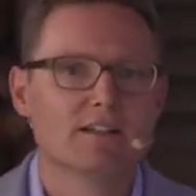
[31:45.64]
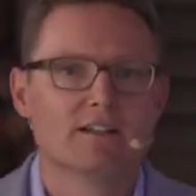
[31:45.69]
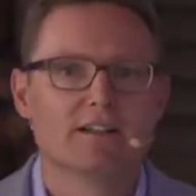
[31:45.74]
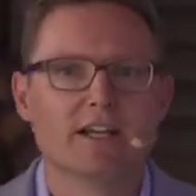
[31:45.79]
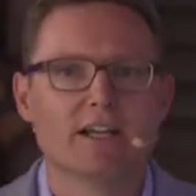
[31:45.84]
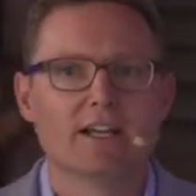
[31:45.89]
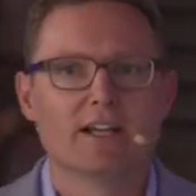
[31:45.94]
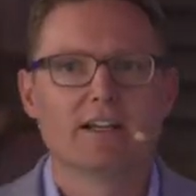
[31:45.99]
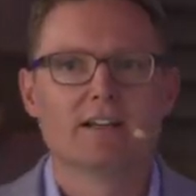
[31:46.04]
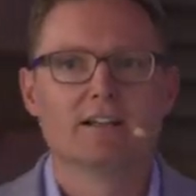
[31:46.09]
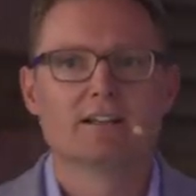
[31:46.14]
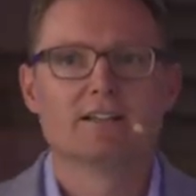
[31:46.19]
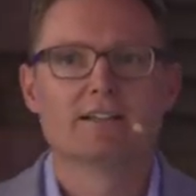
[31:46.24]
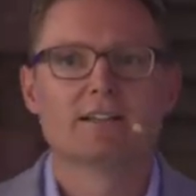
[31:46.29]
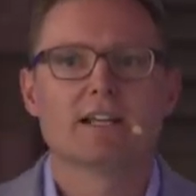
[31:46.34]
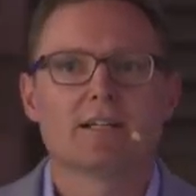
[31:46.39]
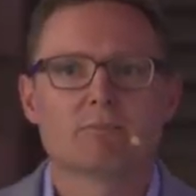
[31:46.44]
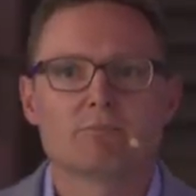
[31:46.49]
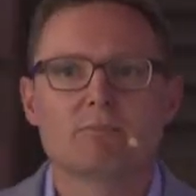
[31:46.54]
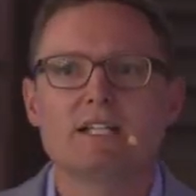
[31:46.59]
And
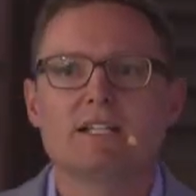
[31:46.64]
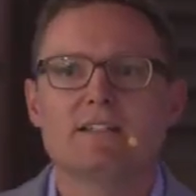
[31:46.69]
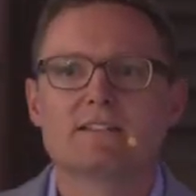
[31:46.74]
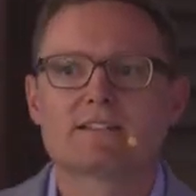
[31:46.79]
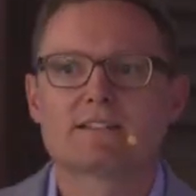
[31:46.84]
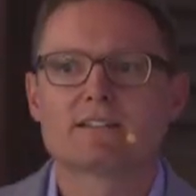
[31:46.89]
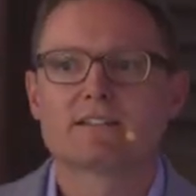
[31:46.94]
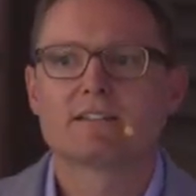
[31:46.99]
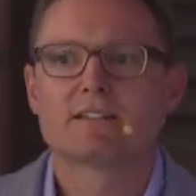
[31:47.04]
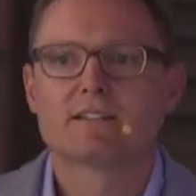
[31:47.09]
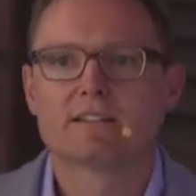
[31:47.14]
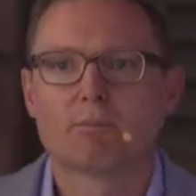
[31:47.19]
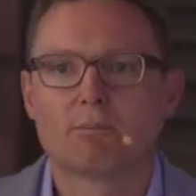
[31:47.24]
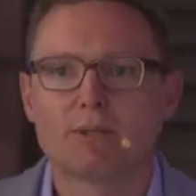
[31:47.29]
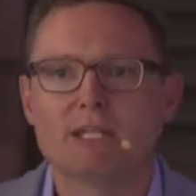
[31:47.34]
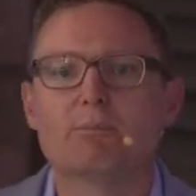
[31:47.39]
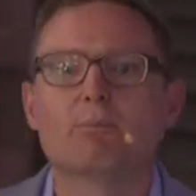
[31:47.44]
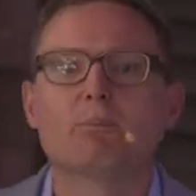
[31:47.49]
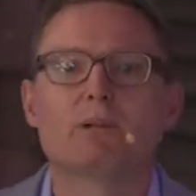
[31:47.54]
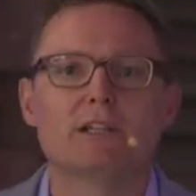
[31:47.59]
that means the
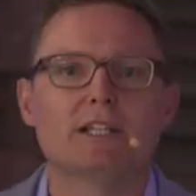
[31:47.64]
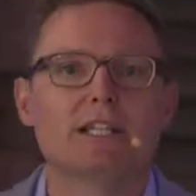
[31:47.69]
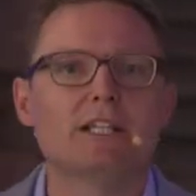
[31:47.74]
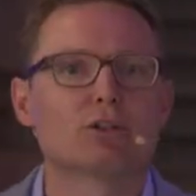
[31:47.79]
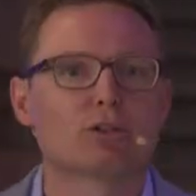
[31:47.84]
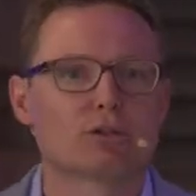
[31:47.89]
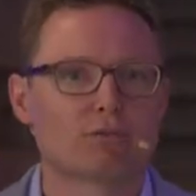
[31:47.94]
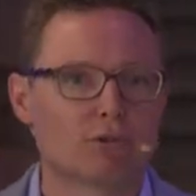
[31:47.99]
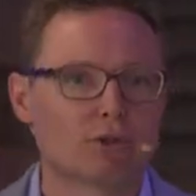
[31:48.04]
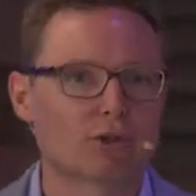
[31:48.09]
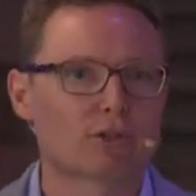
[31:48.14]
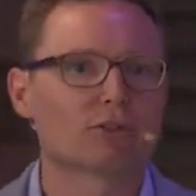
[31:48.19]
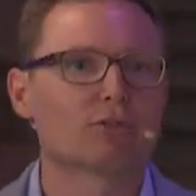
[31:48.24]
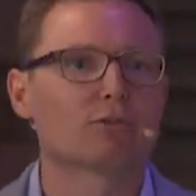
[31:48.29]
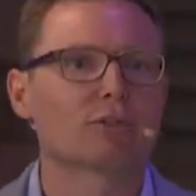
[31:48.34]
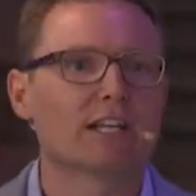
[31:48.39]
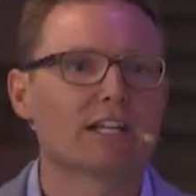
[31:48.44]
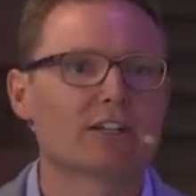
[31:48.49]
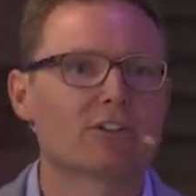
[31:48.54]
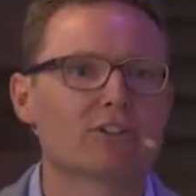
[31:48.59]
people need to work
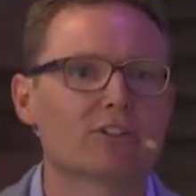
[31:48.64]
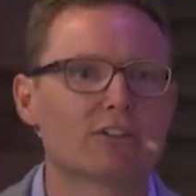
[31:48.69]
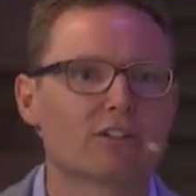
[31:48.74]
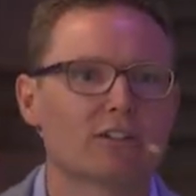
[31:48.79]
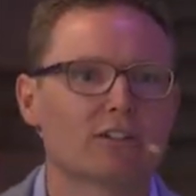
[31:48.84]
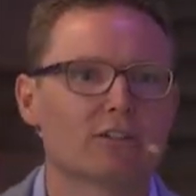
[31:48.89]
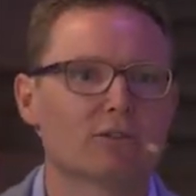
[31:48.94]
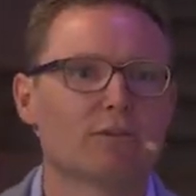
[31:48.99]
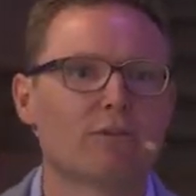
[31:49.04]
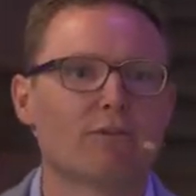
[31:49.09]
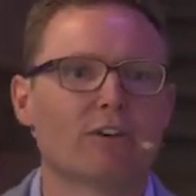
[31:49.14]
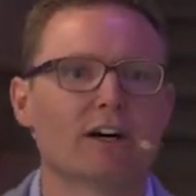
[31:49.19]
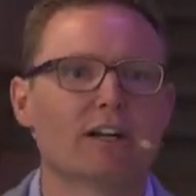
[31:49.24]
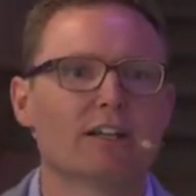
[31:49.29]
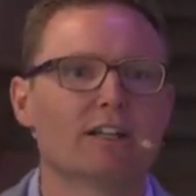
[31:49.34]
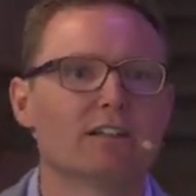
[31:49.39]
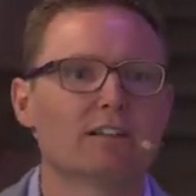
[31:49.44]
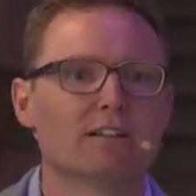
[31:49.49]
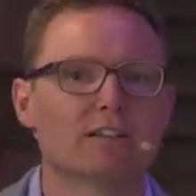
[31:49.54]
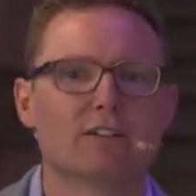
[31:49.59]
together to
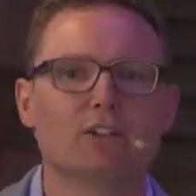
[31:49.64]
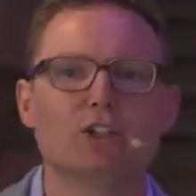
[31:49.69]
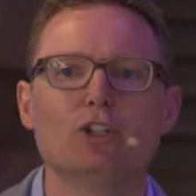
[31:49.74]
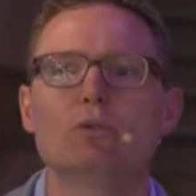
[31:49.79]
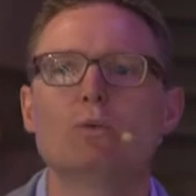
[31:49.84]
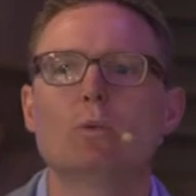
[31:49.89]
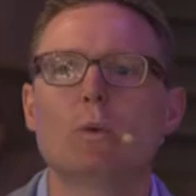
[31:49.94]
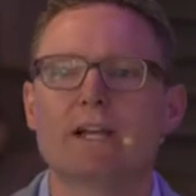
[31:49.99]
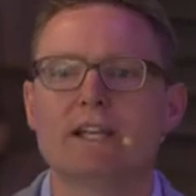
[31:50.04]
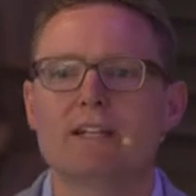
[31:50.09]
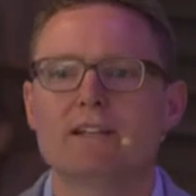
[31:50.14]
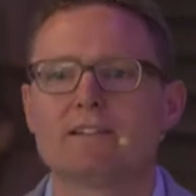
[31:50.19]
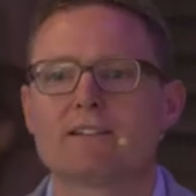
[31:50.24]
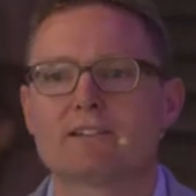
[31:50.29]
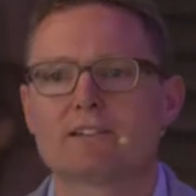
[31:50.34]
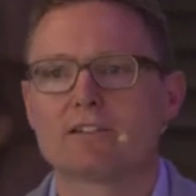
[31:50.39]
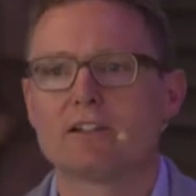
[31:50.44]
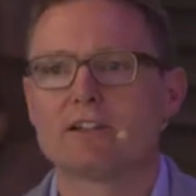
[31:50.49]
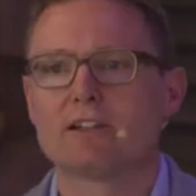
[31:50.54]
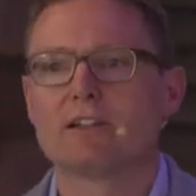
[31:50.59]
find new
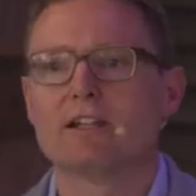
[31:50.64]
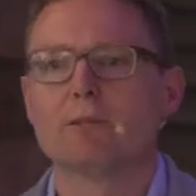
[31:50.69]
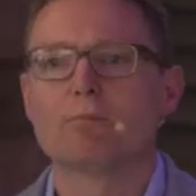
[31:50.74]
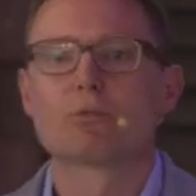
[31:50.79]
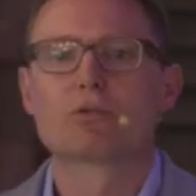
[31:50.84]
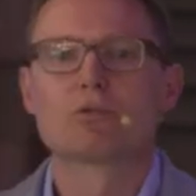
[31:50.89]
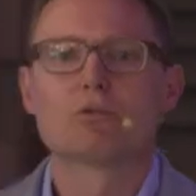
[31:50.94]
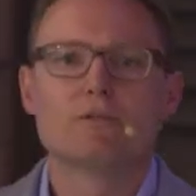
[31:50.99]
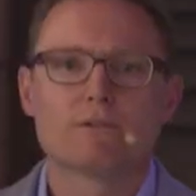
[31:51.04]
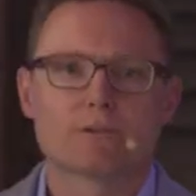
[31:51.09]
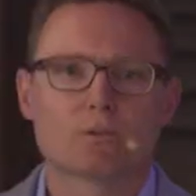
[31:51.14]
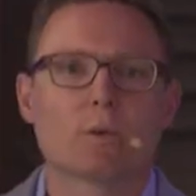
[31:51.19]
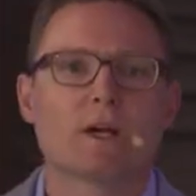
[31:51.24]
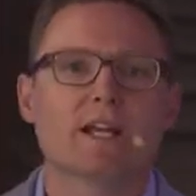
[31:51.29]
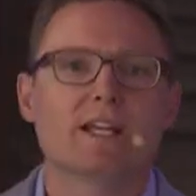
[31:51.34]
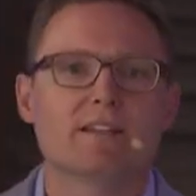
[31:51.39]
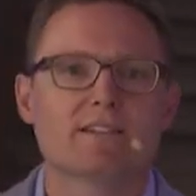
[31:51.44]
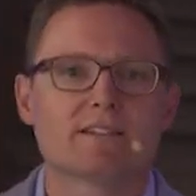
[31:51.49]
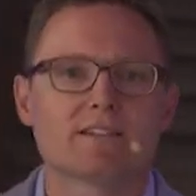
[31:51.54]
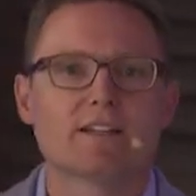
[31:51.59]
ways, improved
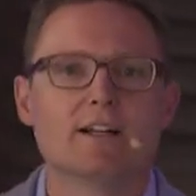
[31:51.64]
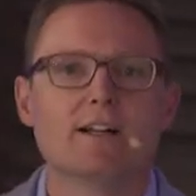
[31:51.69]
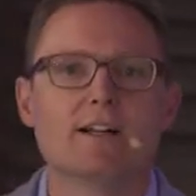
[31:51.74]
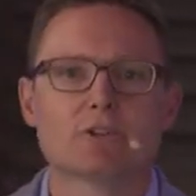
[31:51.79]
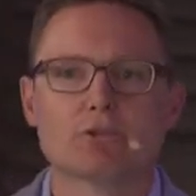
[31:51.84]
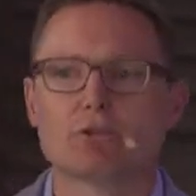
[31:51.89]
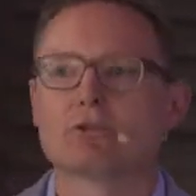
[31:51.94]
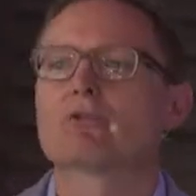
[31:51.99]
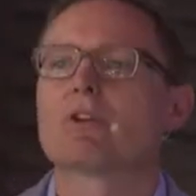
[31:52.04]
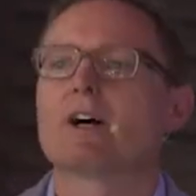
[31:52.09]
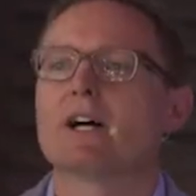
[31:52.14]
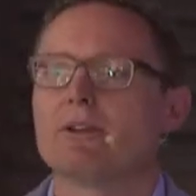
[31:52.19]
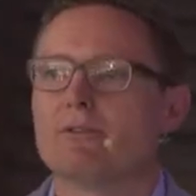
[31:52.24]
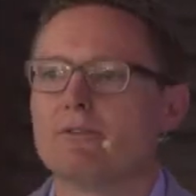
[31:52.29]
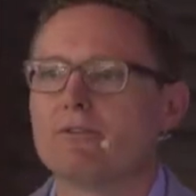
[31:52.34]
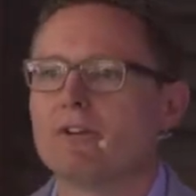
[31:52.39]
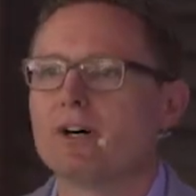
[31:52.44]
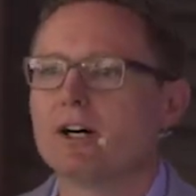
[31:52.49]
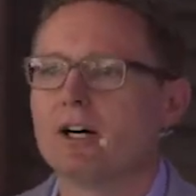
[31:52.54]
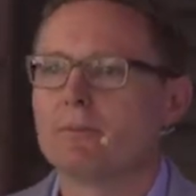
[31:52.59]
ways to
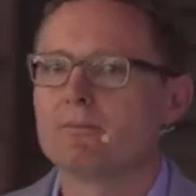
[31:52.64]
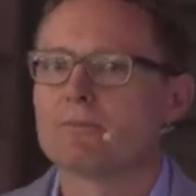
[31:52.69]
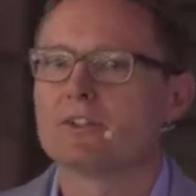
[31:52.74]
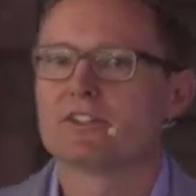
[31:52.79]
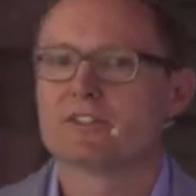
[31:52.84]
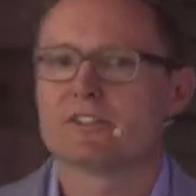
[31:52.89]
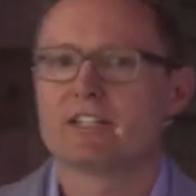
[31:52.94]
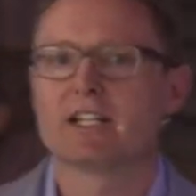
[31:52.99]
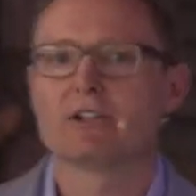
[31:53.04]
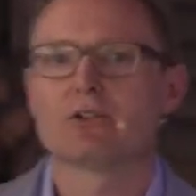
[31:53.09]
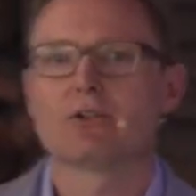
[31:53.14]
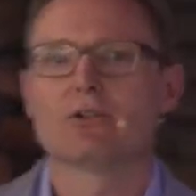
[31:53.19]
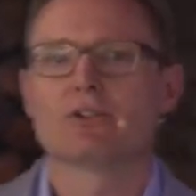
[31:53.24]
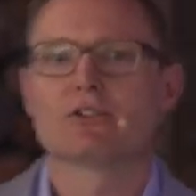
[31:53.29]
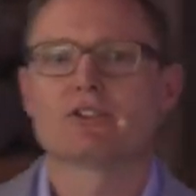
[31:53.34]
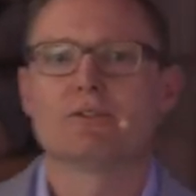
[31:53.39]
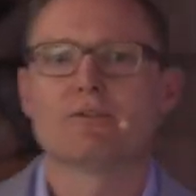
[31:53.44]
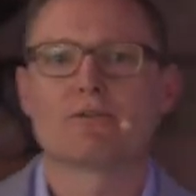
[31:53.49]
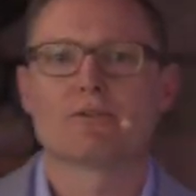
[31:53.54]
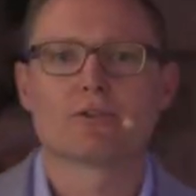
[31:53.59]
drive this
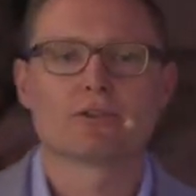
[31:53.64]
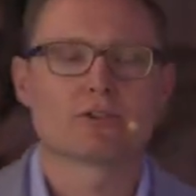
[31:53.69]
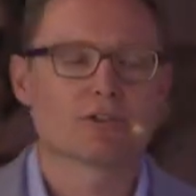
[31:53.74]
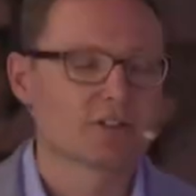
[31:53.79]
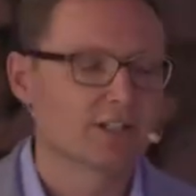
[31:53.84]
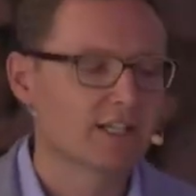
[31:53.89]
technology further.